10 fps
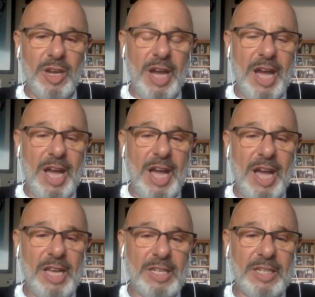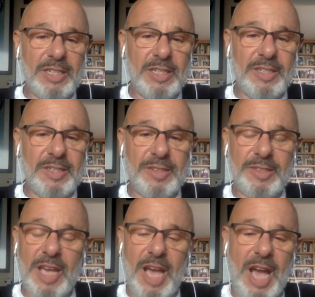and
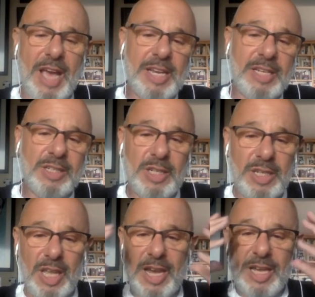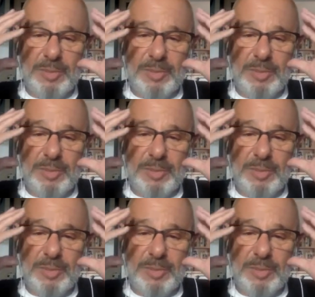add it to like